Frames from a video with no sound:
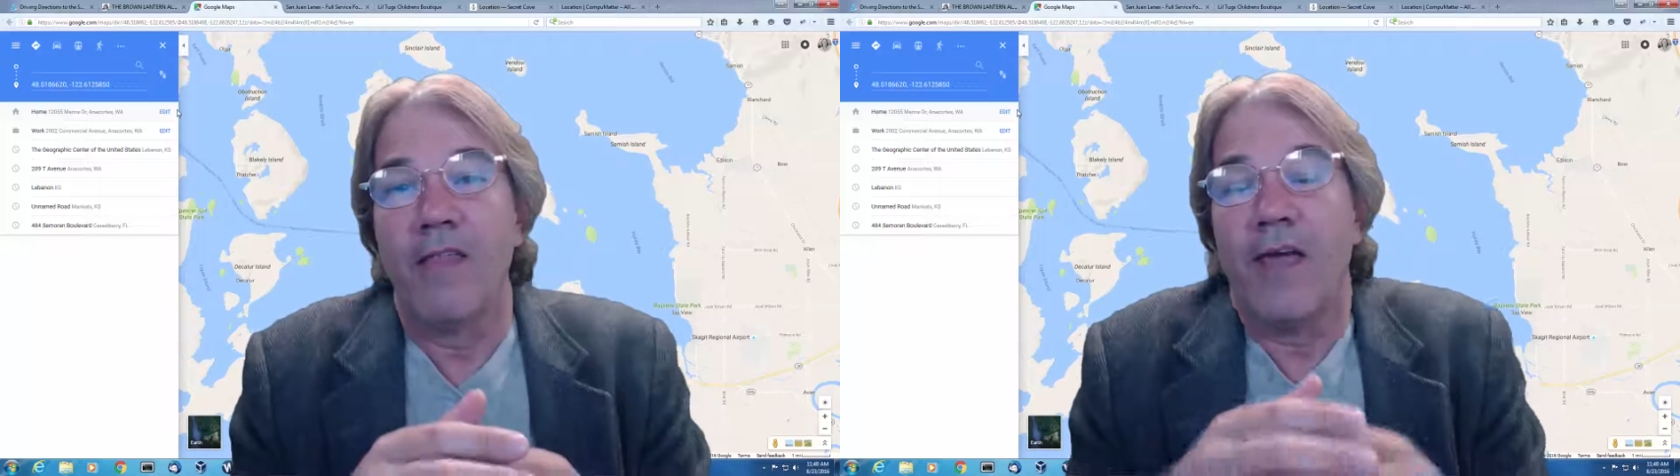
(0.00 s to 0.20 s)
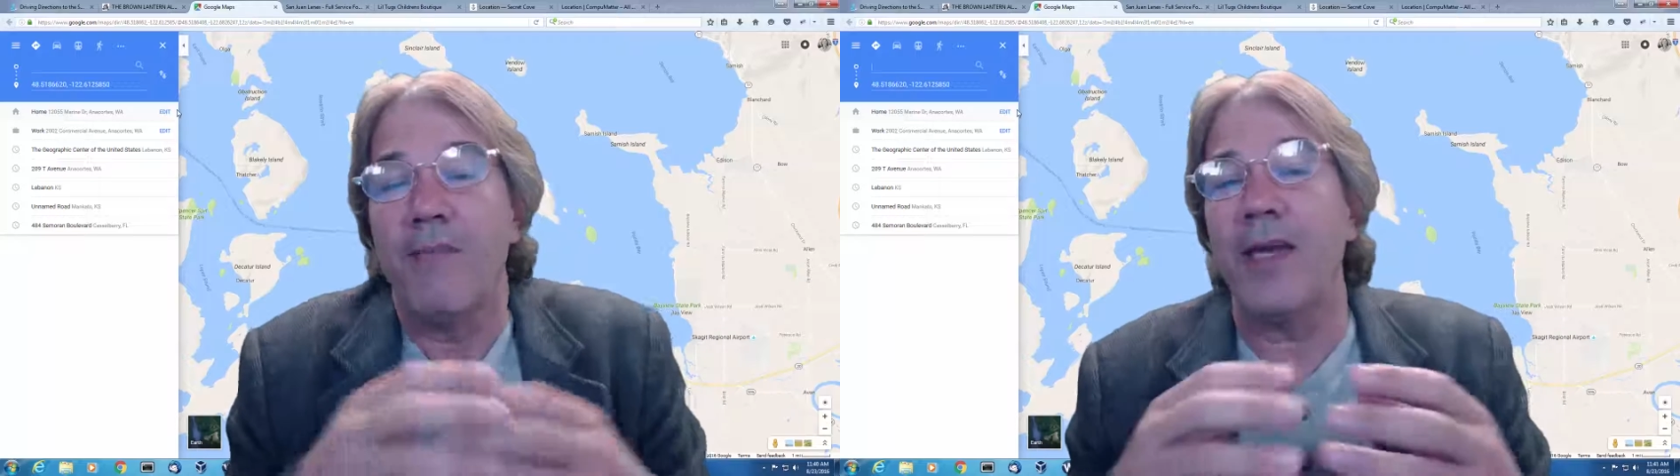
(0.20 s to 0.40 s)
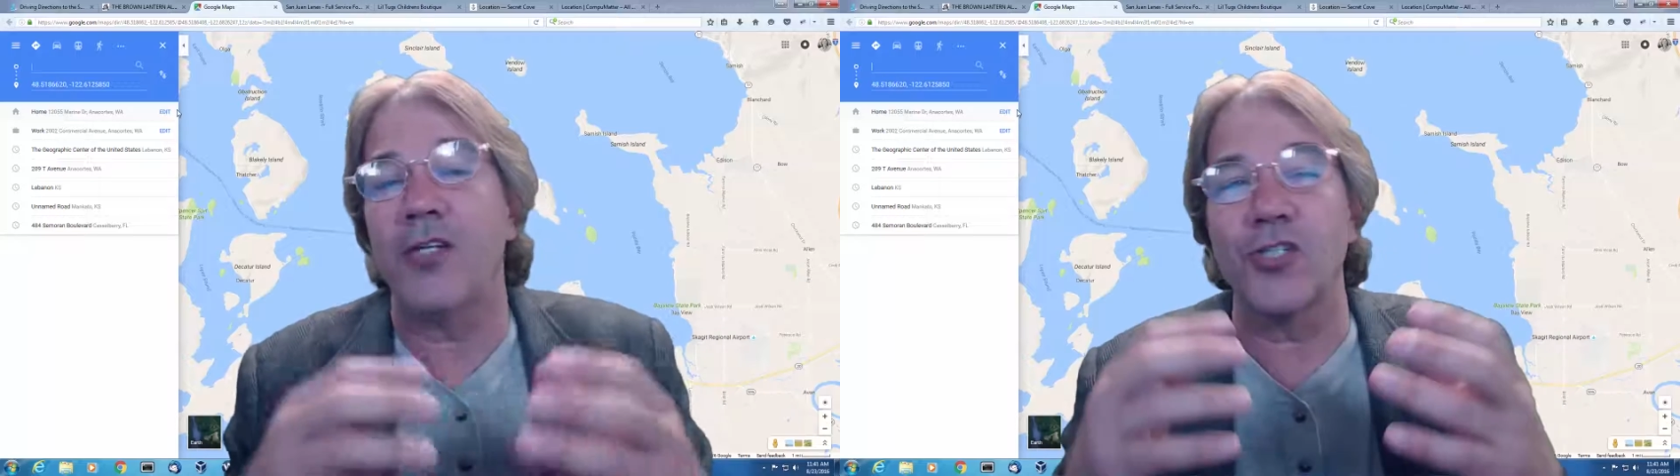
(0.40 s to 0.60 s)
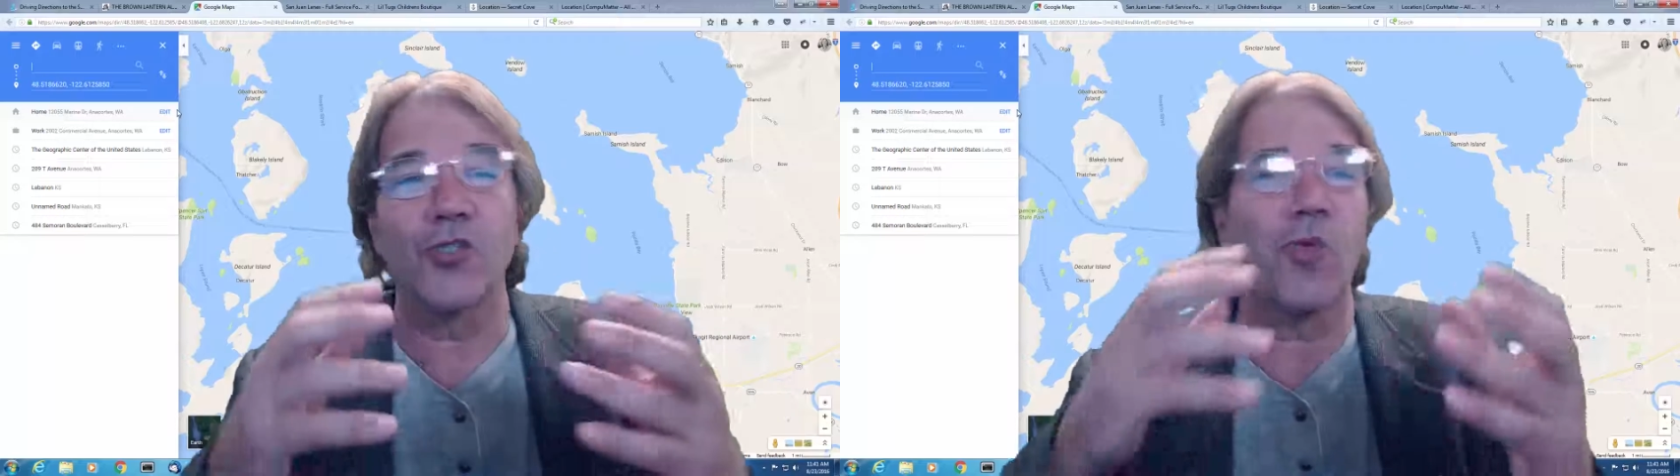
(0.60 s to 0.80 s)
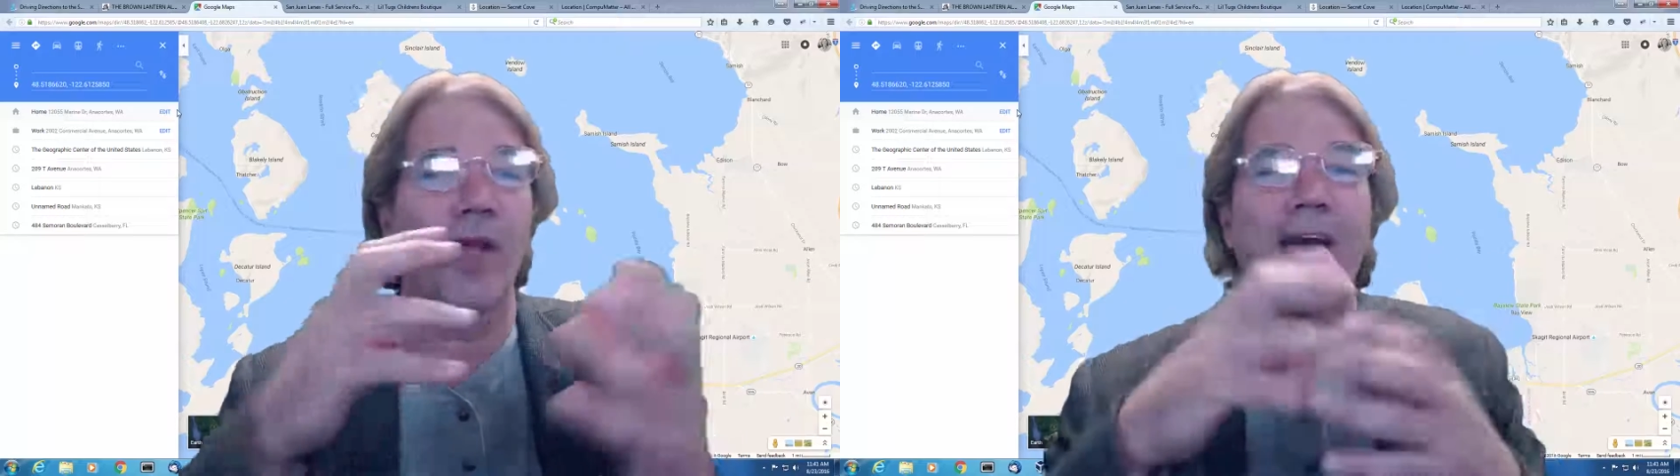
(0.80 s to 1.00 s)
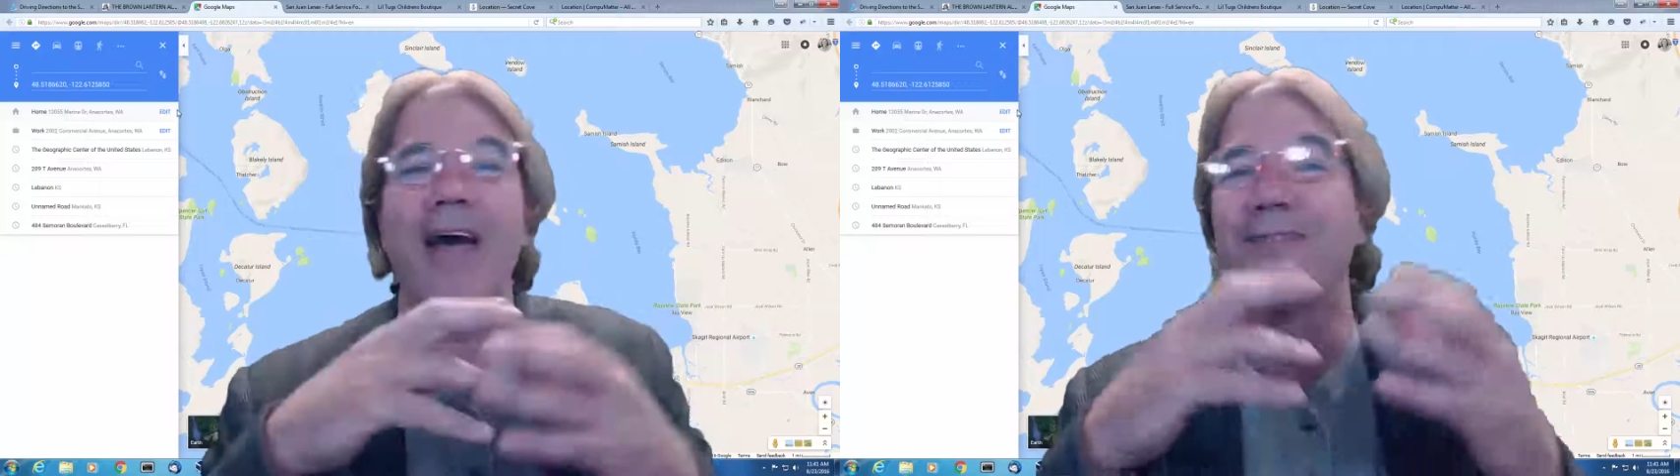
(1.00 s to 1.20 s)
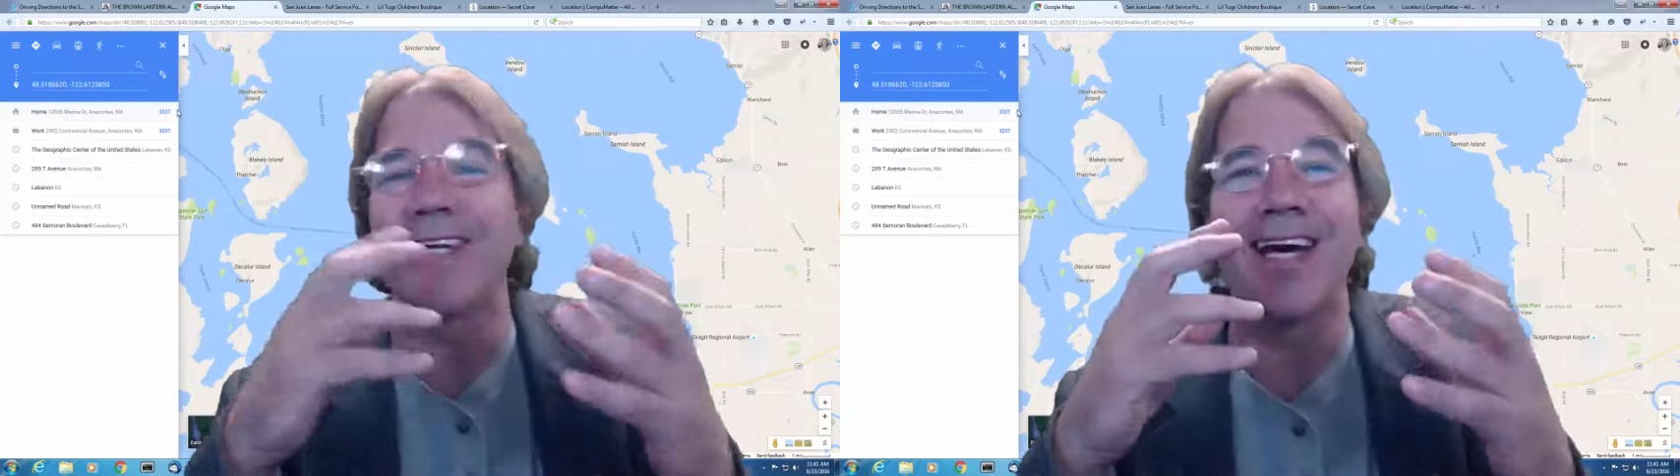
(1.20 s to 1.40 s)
They may just want to have an